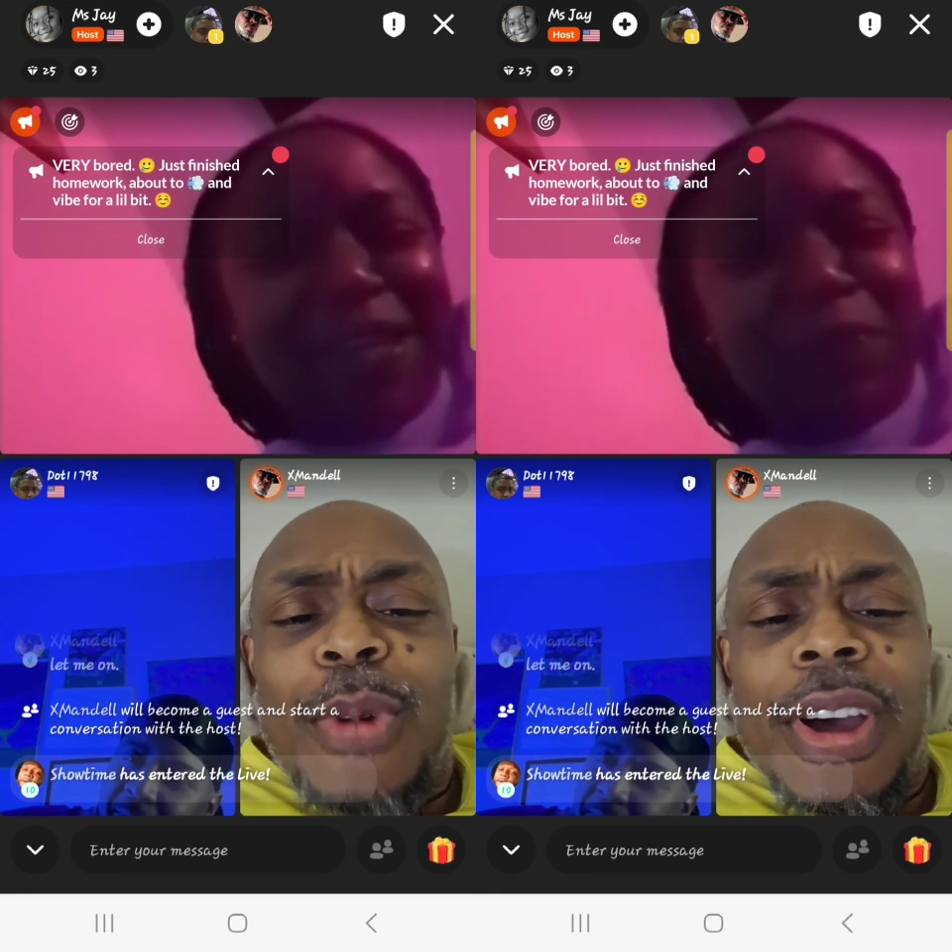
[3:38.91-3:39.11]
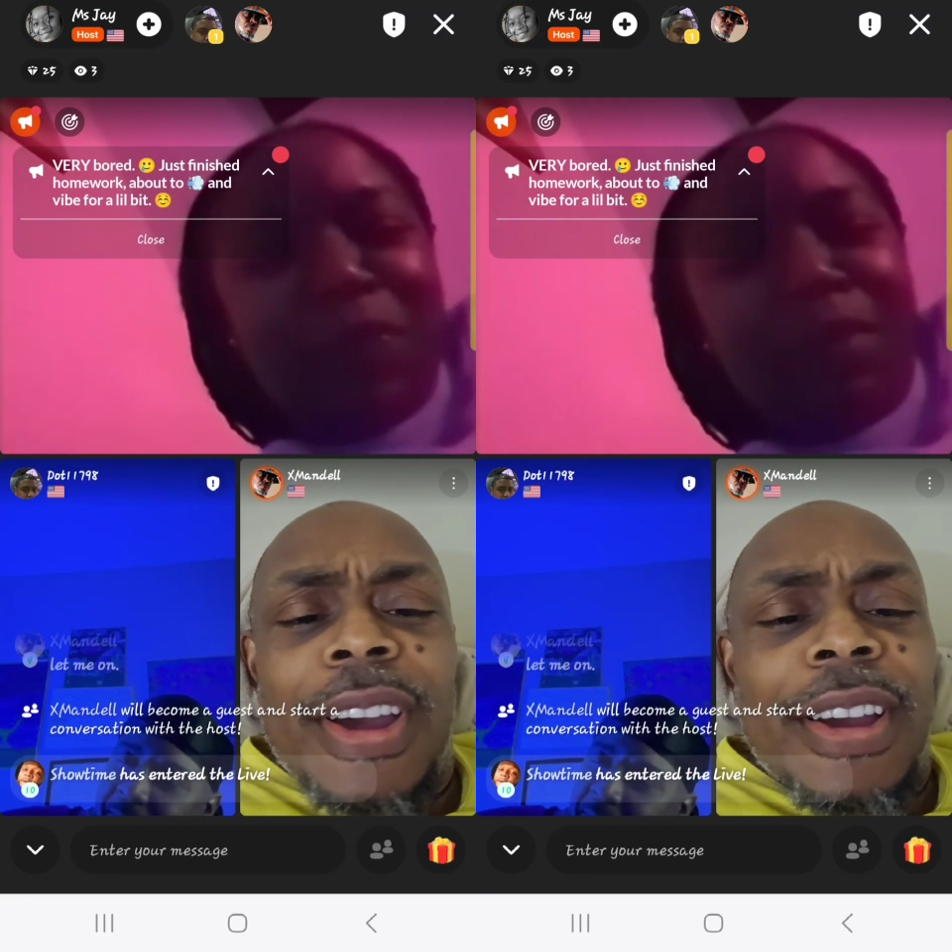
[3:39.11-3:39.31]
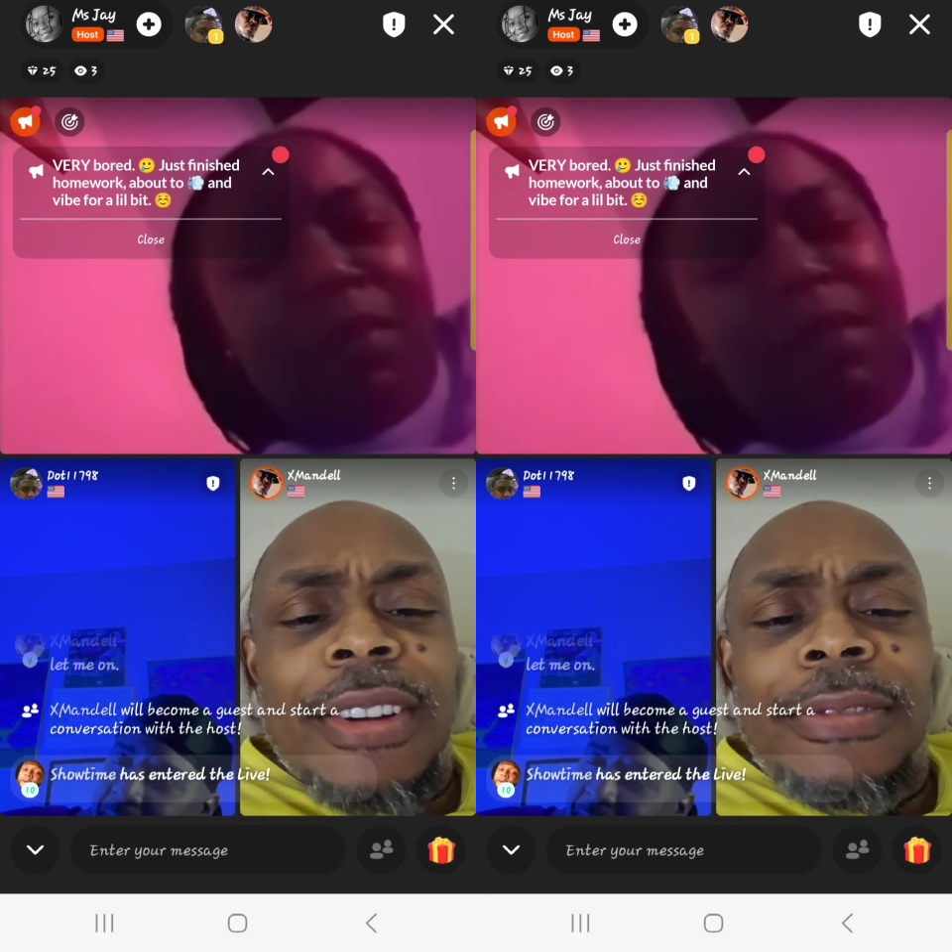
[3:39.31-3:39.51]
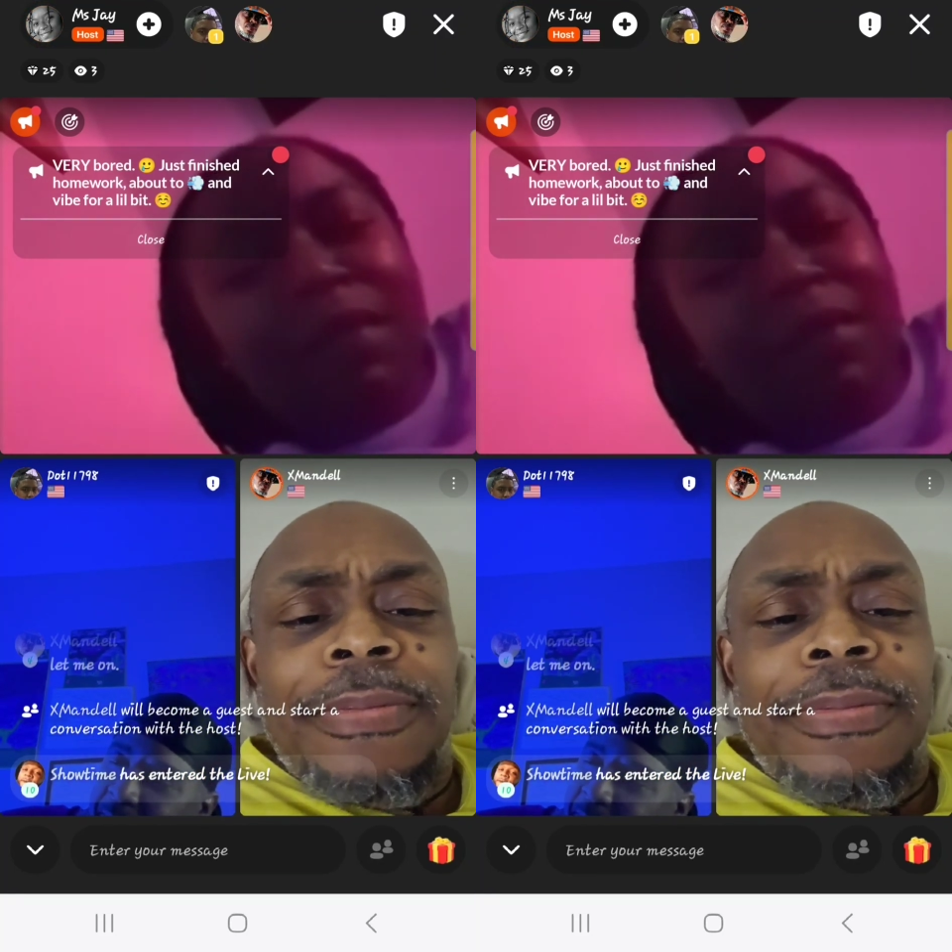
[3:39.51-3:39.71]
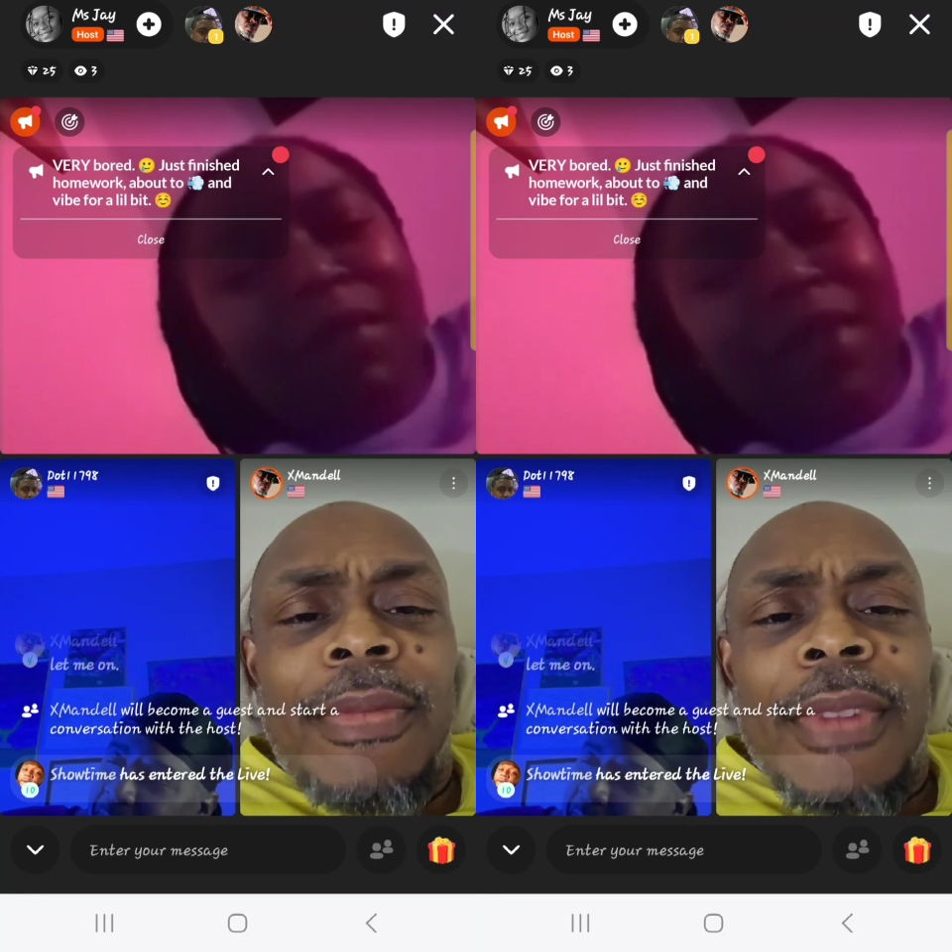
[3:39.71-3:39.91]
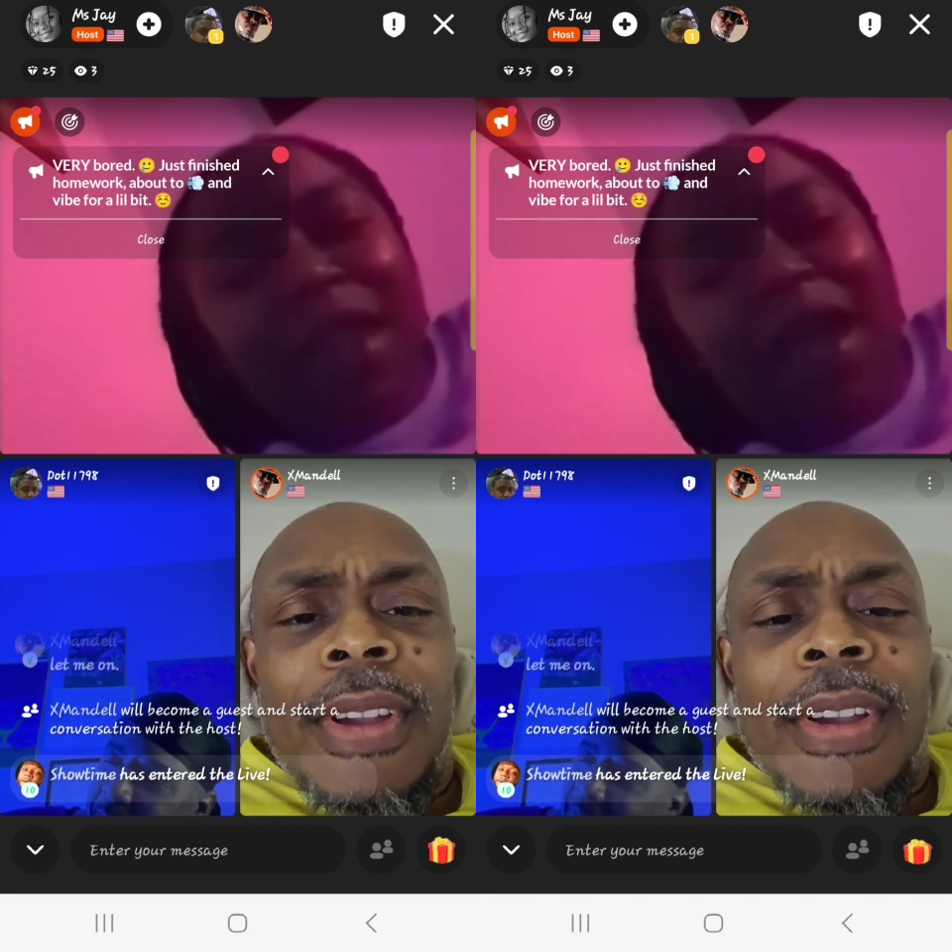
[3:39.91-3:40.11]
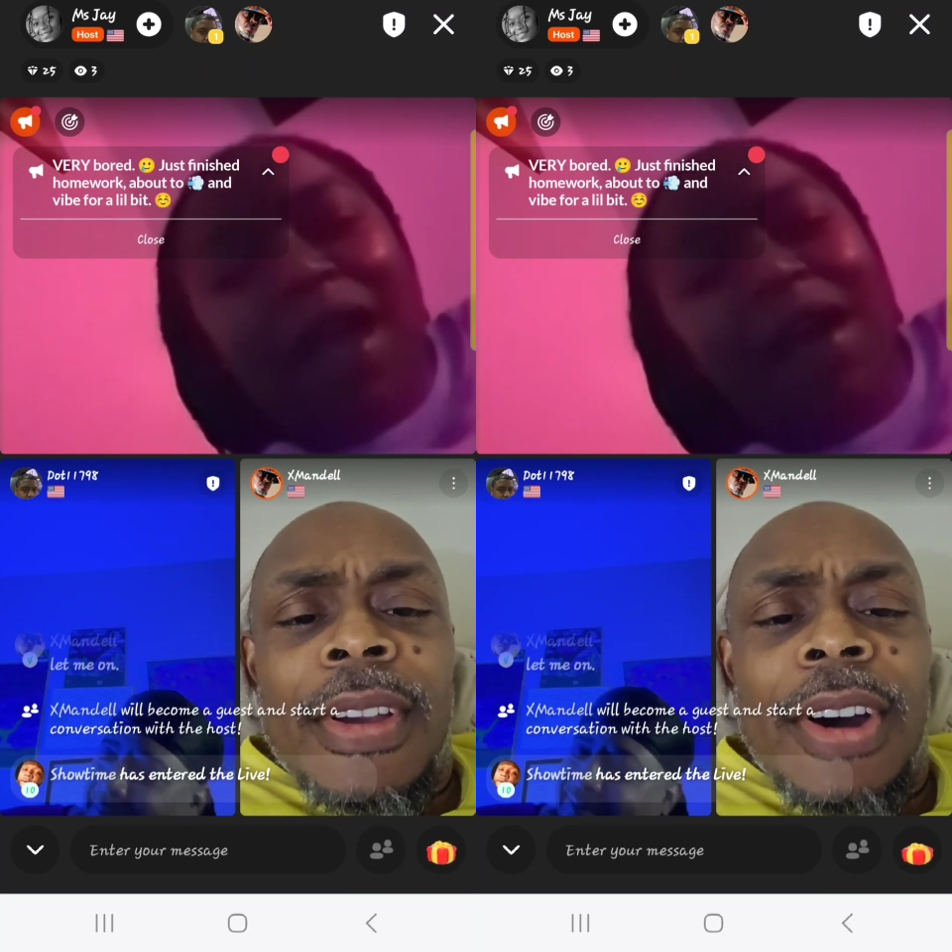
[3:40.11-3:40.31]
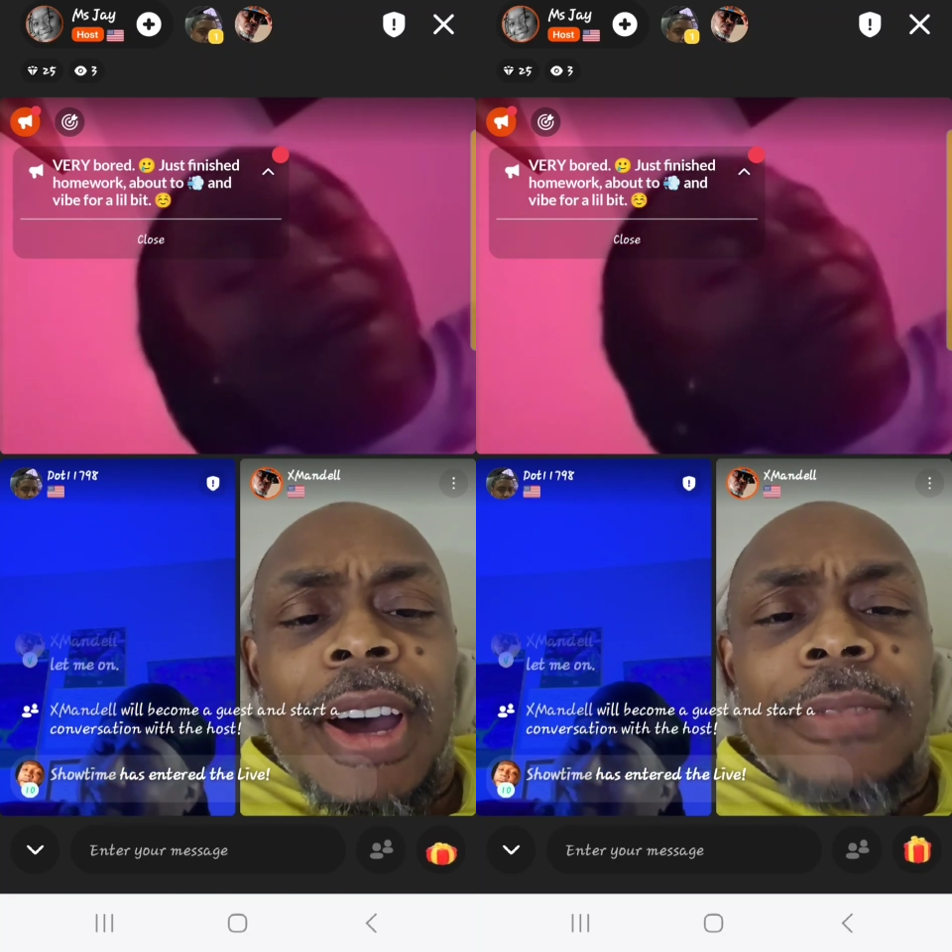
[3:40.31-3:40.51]
way.
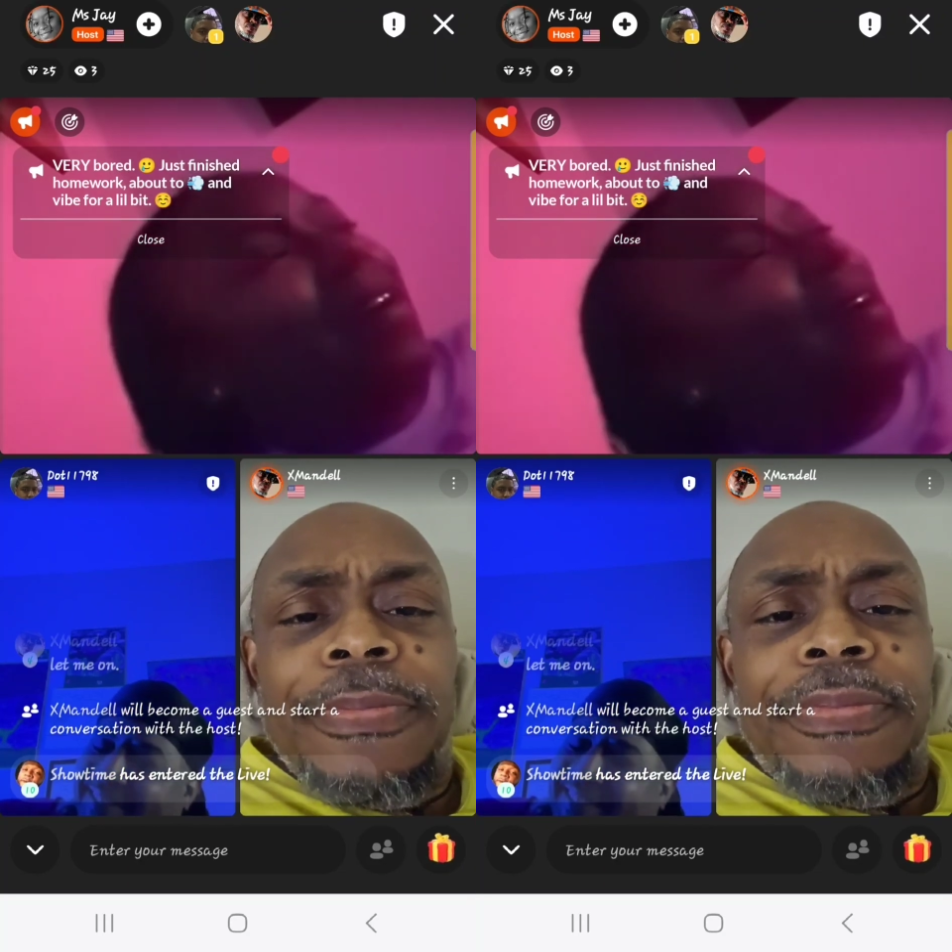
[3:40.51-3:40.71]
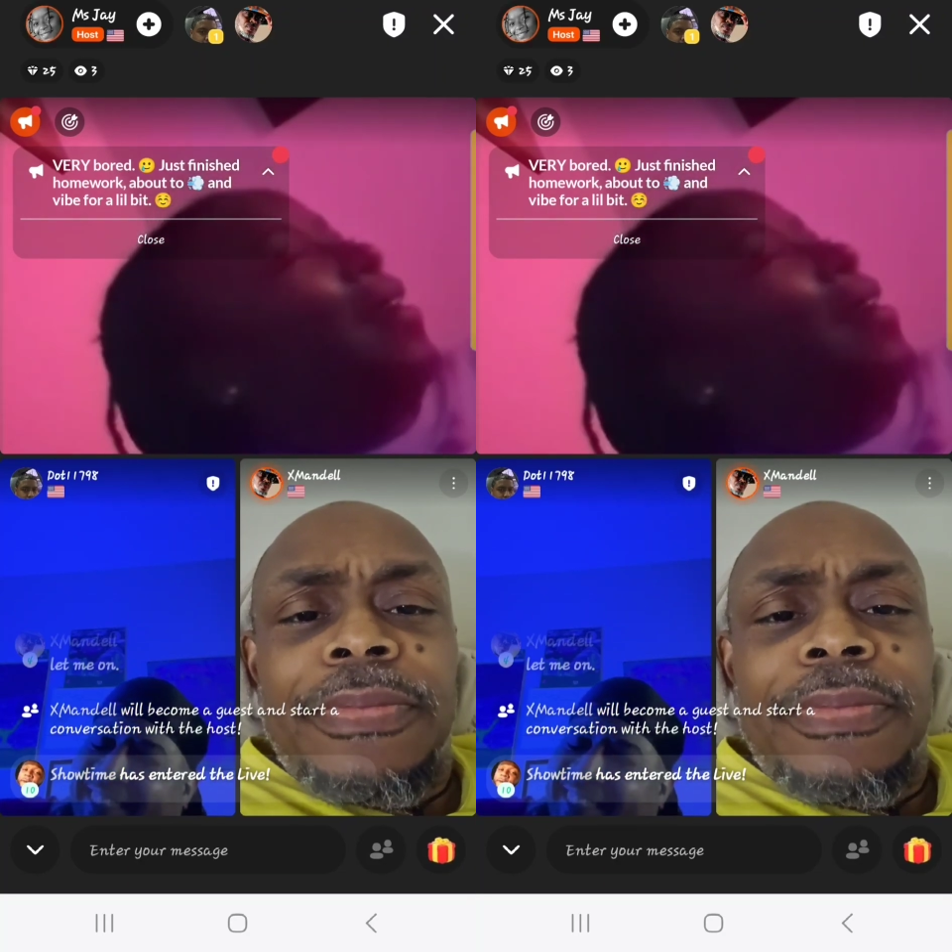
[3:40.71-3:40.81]
Okay.